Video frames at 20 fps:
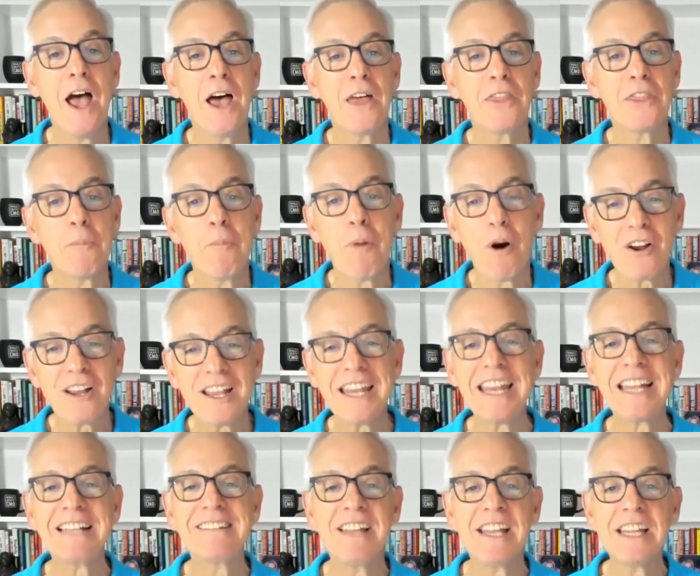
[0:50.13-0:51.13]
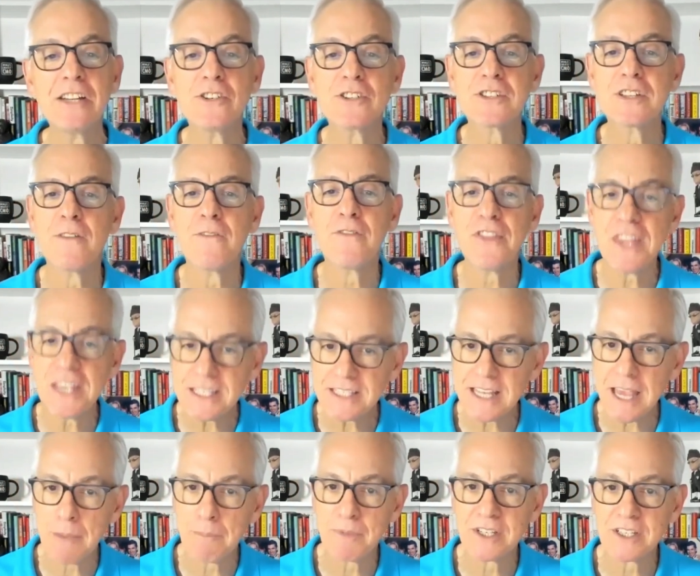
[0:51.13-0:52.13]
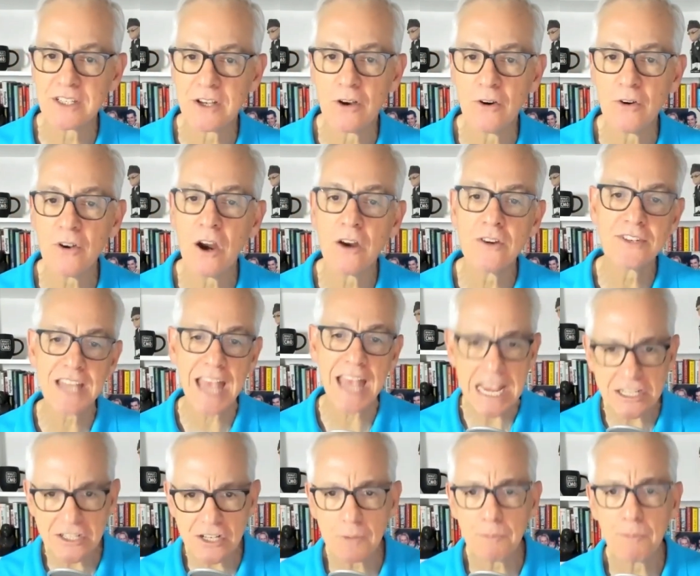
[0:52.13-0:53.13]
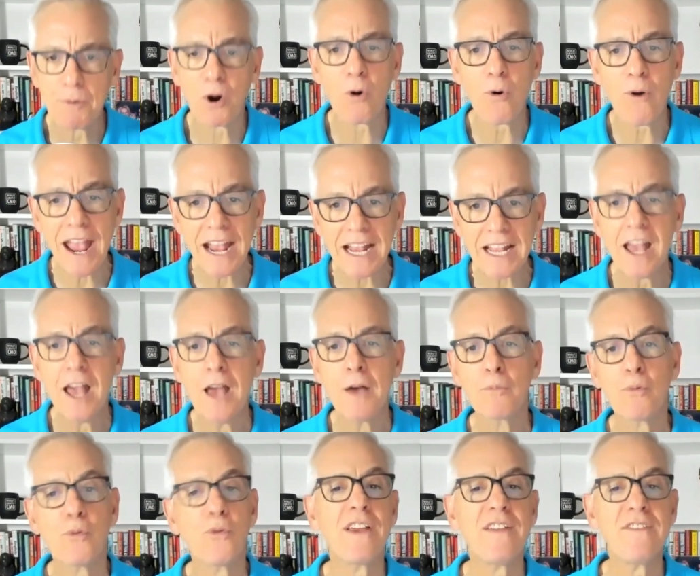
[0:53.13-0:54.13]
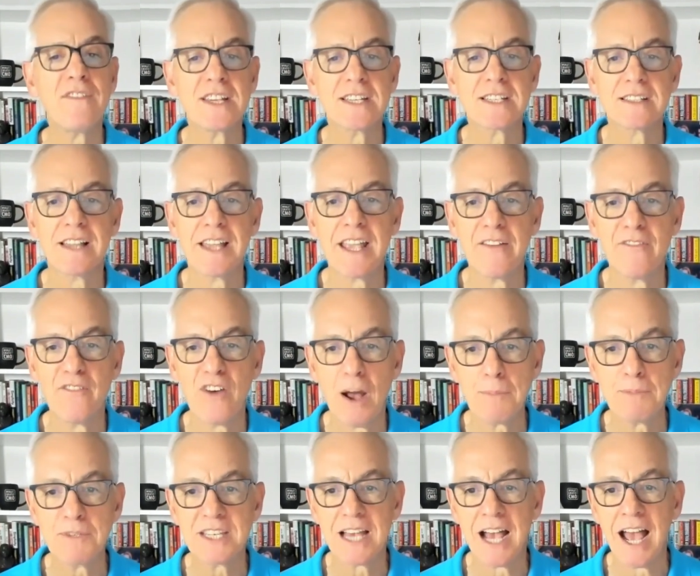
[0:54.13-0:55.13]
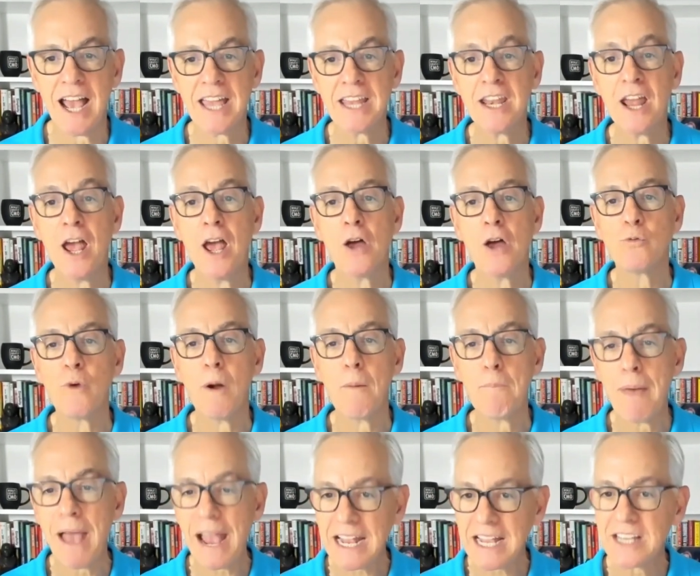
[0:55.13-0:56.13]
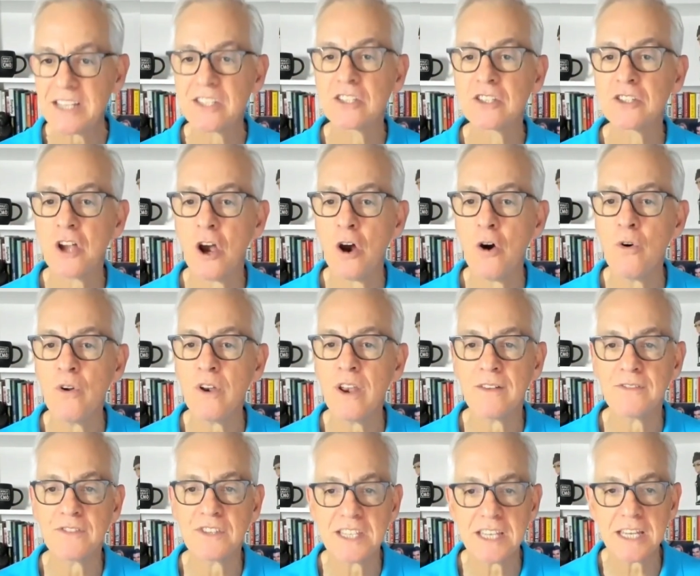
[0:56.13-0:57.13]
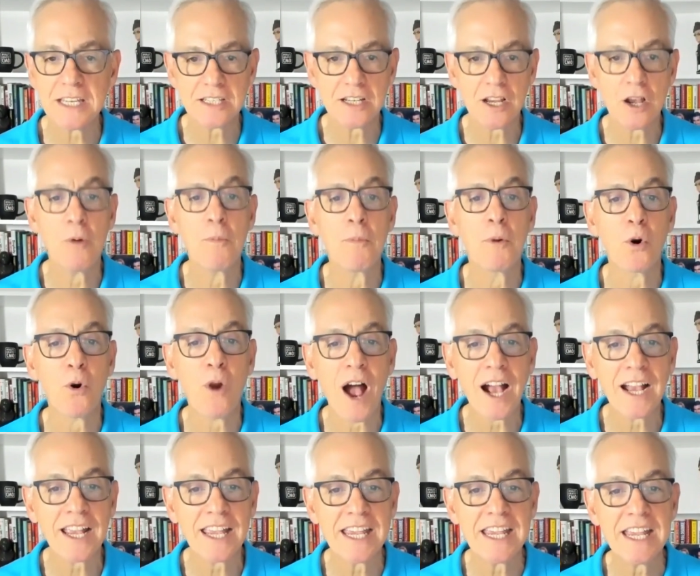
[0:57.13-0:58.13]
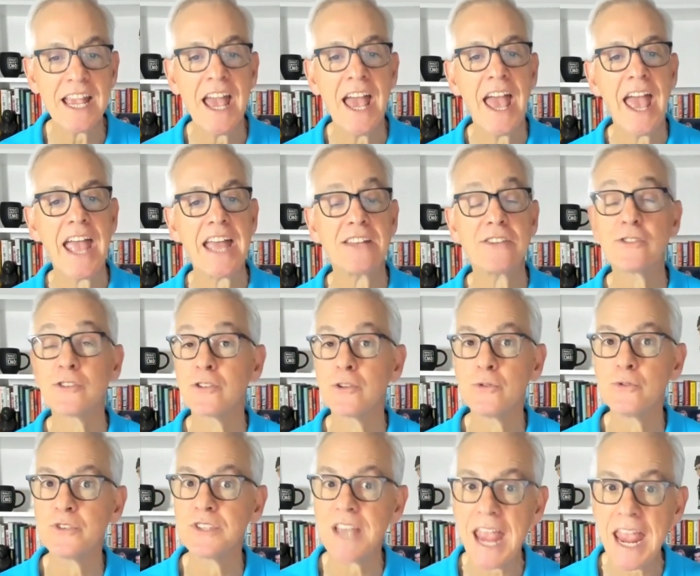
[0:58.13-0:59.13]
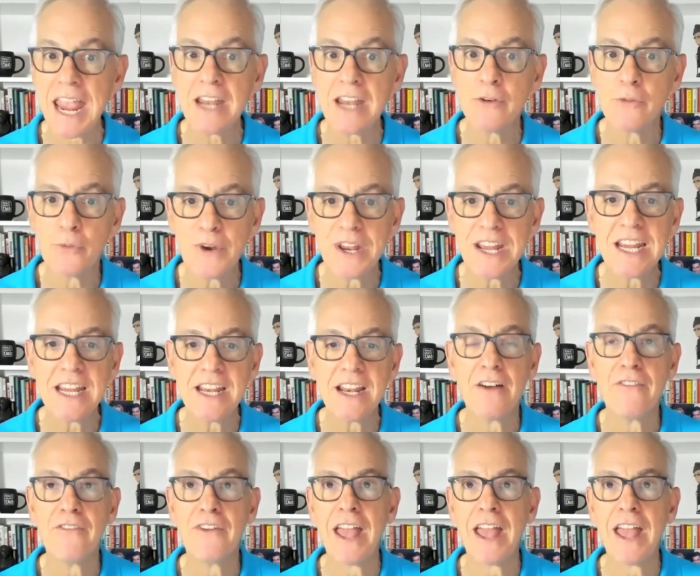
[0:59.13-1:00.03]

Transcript: The marketing leaders of this episode are Tejal Parekh, previously of Upside, Rebecca Stone of Cisco Meraki, and Suzanne Reed of